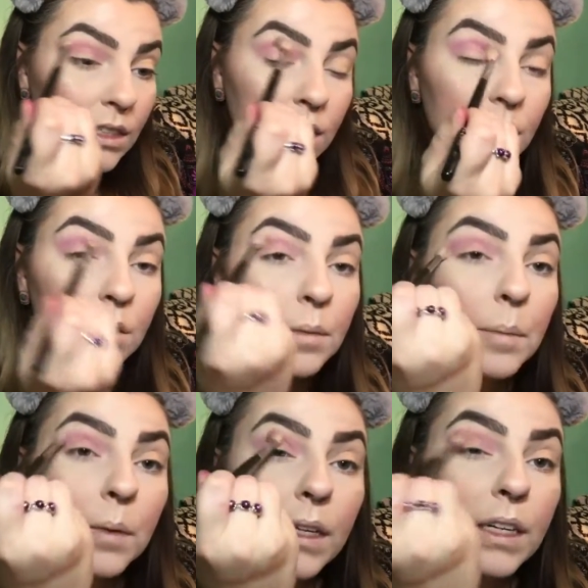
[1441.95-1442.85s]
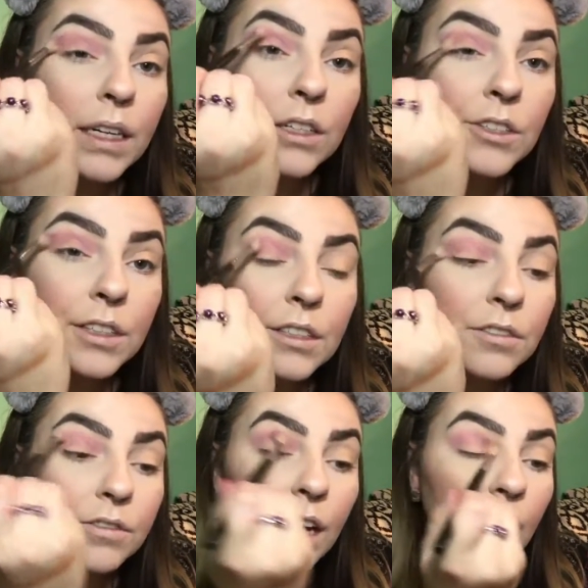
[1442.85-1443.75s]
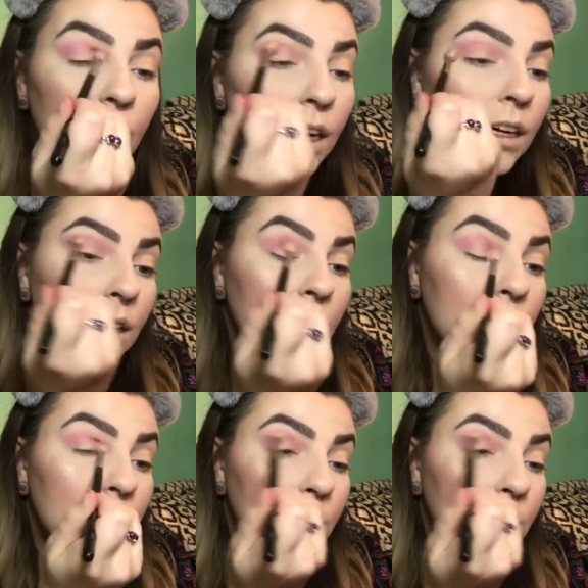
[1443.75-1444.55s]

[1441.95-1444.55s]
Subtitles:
Seems to be blending just fine.